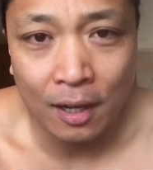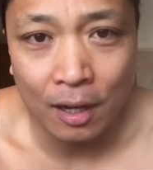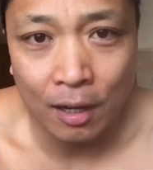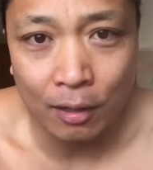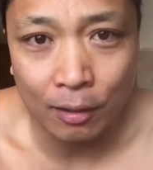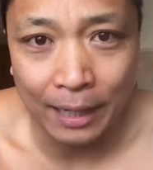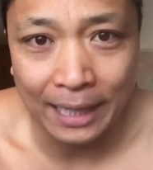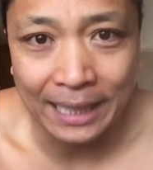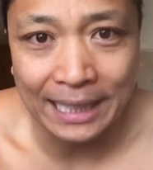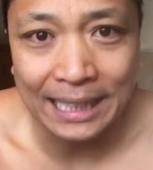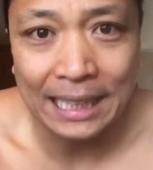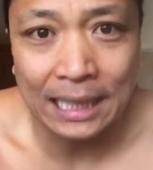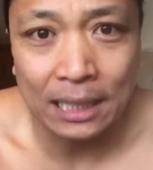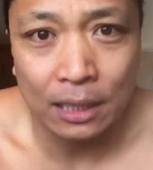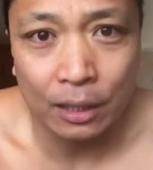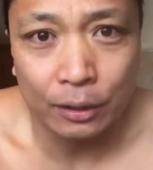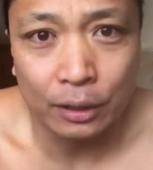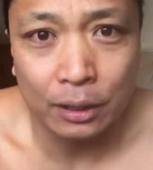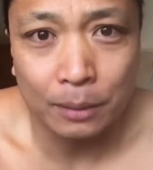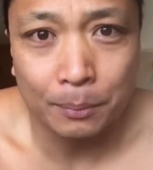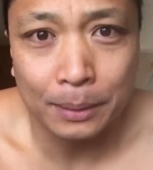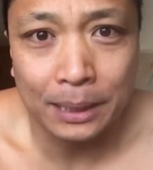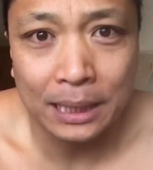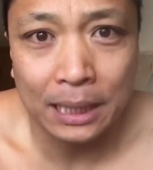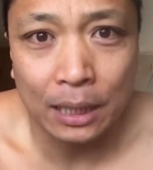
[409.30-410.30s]
All right, eat
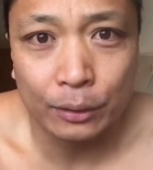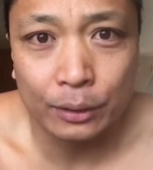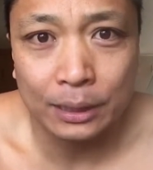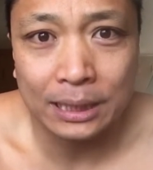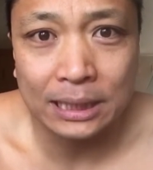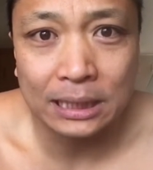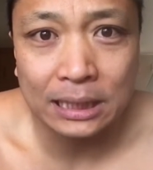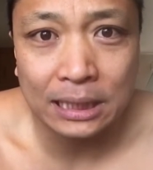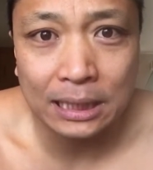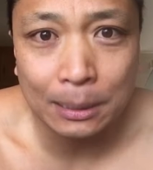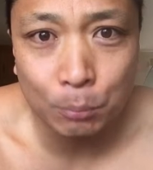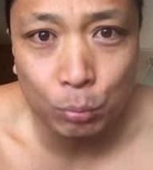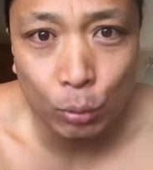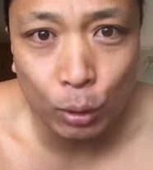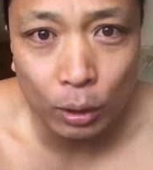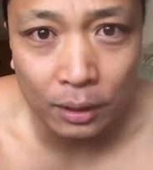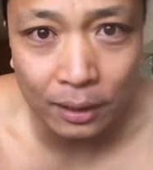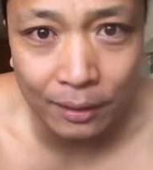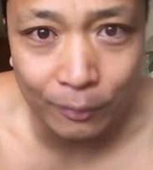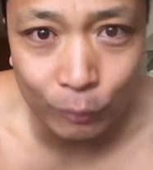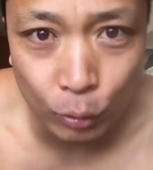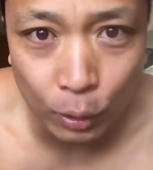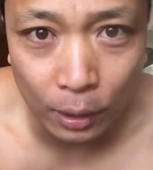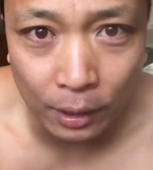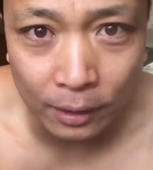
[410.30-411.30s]
healthy, be healthy, sleep well,
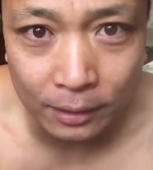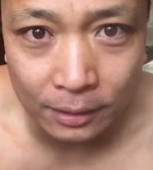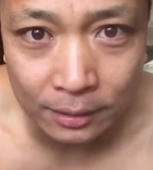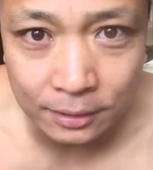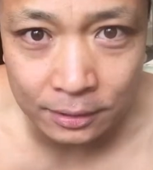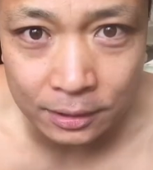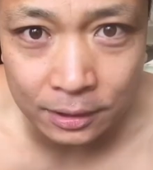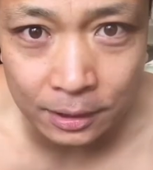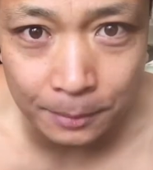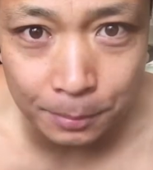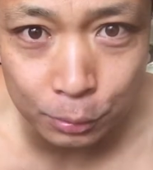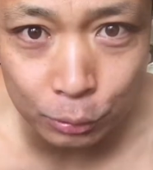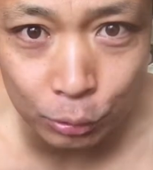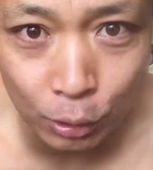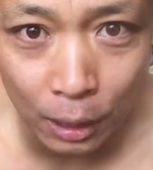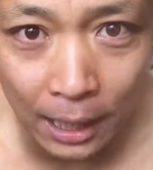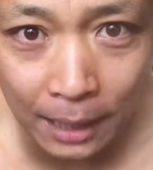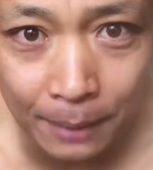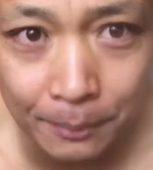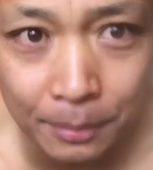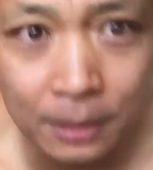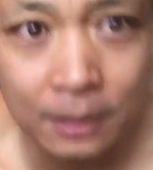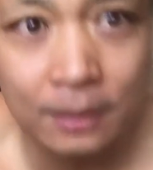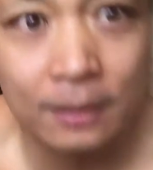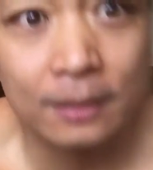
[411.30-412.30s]
live well,
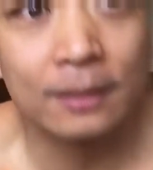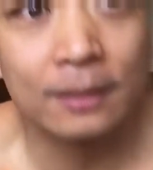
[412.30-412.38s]
subscribe.